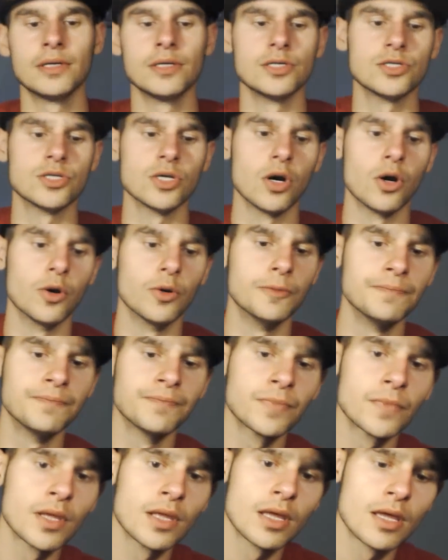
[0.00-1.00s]
So
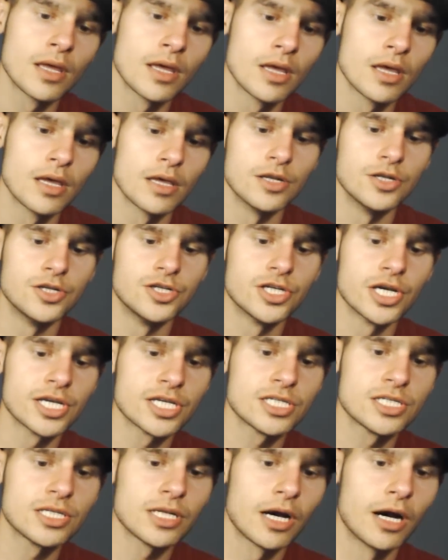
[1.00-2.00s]

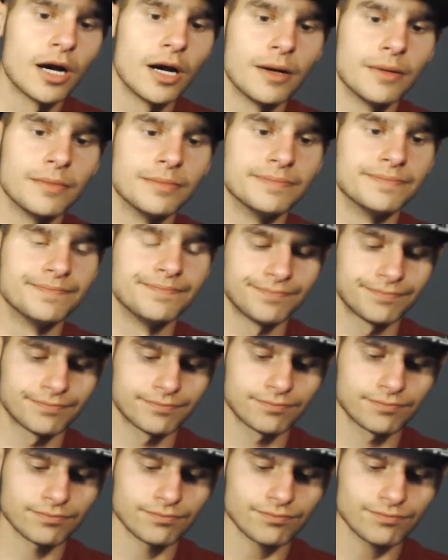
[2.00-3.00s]
just
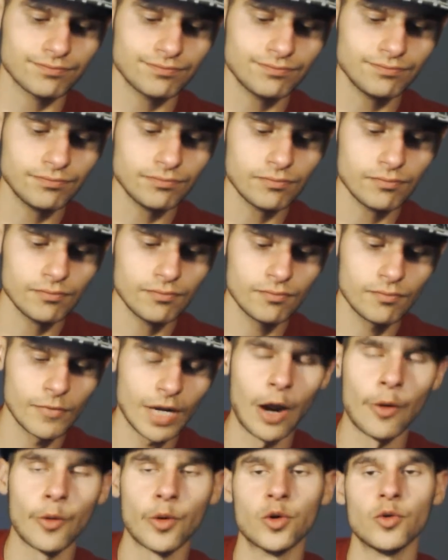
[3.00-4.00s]

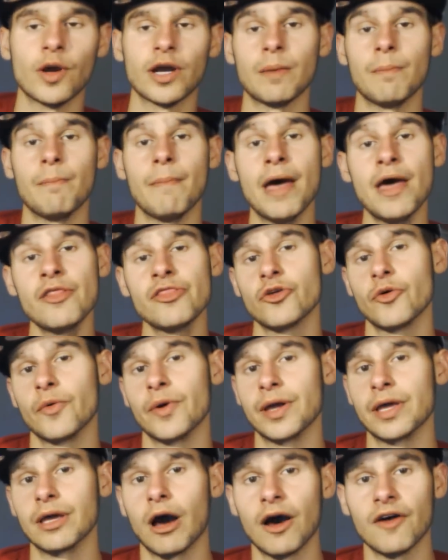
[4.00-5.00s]
I wouldn't recommend
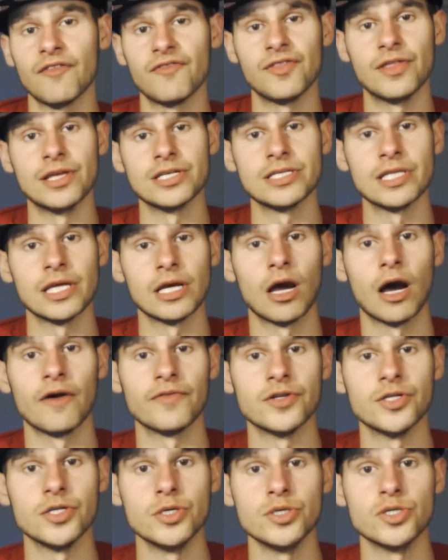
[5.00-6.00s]
throwing off this thing
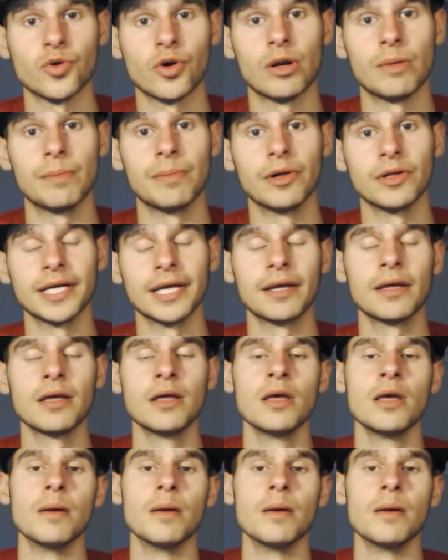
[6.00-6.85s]
off a 2-story building,